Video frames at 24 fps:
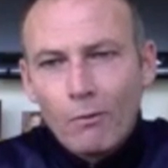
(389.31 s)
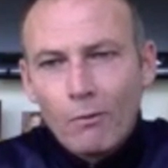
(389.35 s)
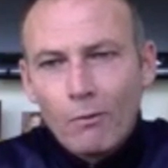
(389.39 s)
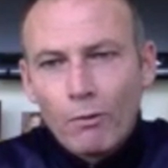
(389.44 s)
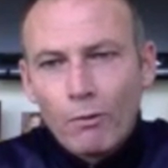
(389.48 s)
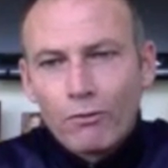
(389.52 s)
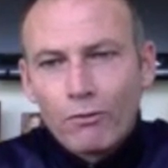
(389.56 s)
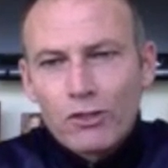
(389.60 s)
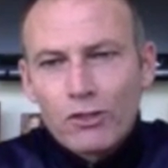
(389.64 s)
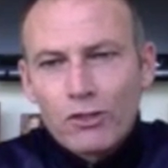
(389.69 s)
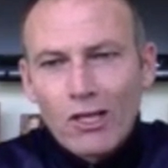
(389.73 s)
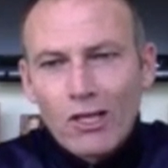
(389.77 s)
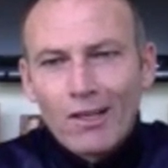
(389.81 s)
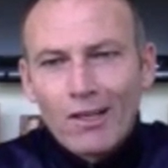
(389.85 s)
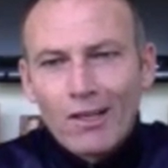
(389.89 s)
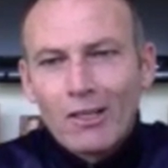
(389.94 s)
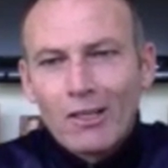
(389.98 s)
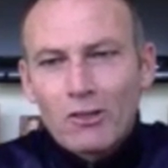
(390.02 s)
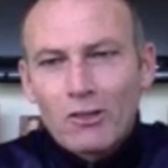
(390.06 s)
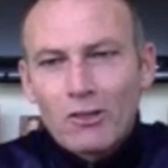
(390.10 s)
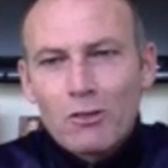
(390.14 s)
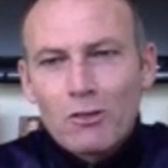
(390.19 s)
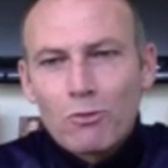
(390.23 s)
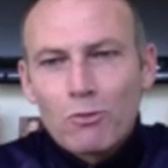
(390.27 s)
we've certainly
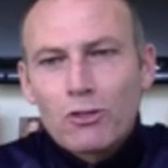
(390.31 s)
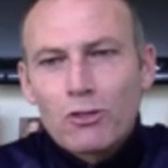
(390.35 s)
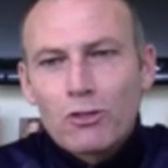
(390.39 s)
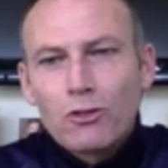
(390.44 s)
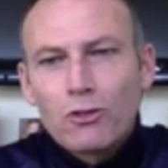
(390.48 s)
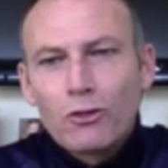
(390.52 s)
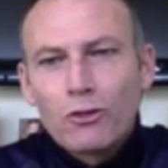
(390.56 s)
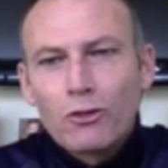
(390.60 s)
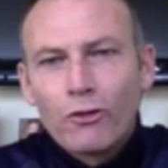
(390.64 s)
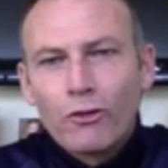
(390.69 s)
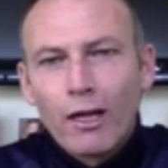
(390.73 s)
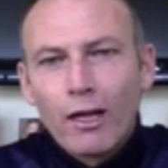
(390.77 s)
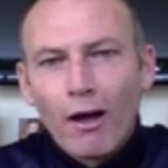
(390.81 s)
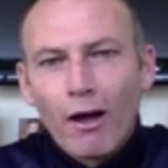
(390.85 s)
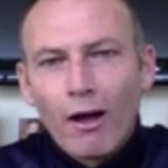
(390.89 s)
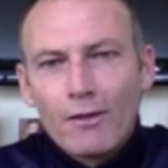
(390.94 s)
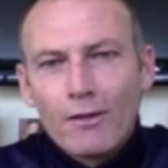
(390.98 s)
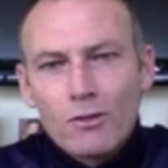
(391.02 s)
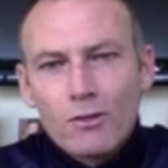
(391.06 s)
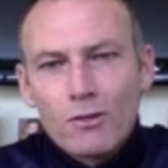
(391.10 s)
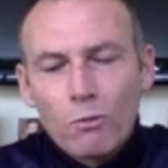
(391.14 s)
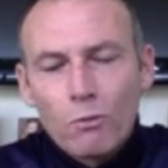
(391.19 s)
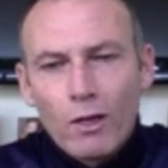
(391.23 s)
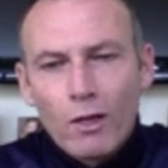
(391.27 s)
got some
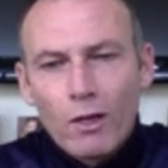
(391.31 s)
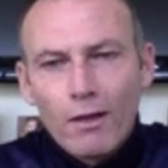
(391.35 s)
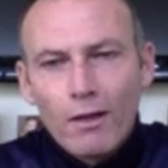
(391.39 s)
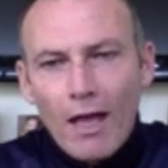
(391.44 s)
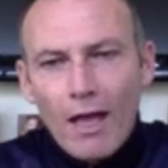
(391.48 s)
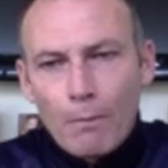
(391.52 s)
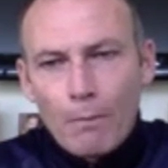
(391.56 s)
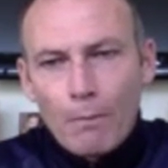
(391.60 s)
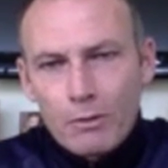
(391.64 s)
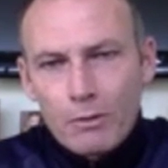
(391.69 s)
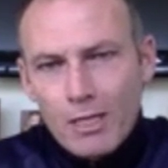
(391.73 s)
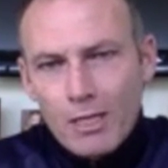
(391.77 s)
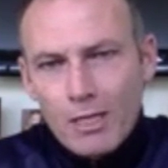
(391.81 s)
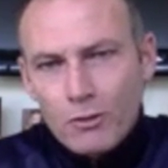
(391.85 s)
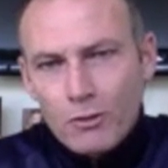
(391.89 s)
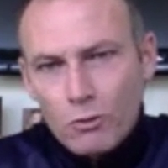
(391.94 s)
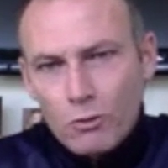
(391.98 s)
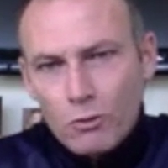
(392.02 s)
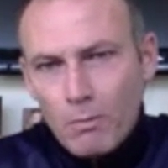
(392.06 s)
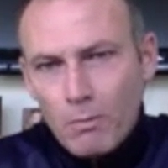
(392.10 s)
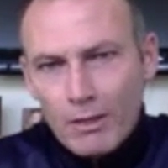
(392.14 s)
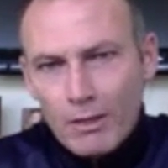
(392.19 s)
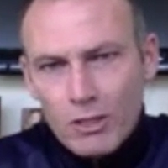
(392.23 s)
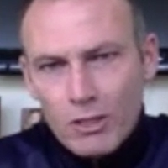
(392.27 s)
storylines with our
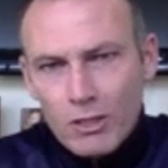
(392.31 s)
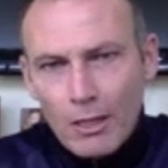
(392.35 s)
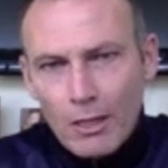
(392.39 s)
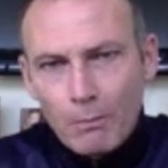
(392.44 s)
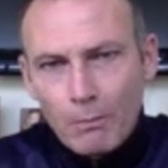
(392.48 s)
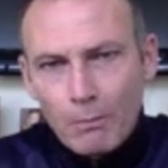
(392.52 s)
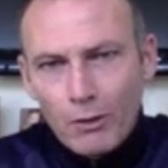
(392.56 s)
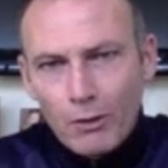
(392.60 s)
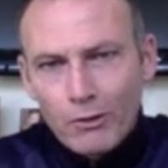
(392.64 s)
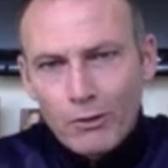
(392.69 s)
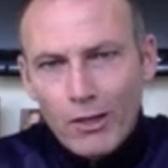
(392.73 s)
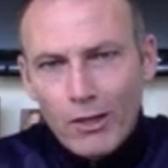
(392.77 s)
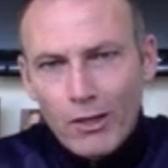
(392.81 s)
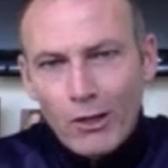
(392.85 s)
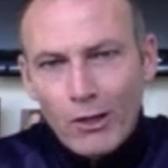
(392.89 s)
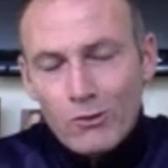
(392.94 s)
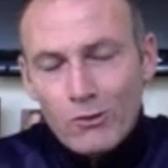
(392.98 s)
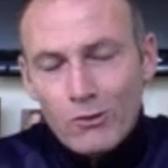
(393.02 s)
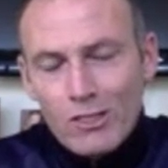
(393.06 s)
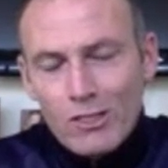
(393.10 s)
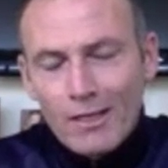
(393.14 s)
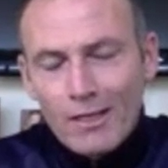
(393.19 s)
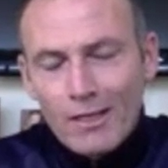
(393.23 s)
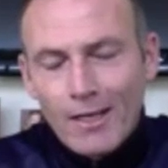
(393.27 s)
potential matchup
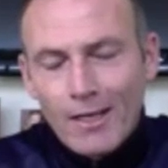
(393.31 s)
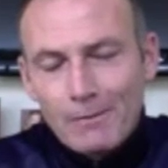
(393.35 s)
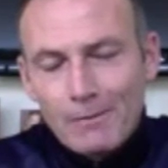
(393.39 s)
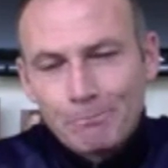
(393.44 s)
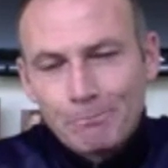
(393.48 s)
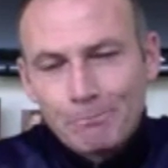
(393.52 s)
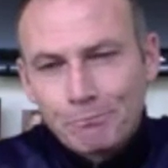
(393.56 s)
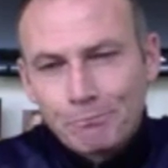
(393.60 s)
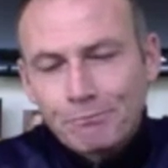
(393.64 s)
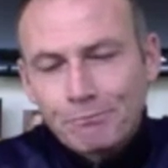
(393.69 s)
on Sunday.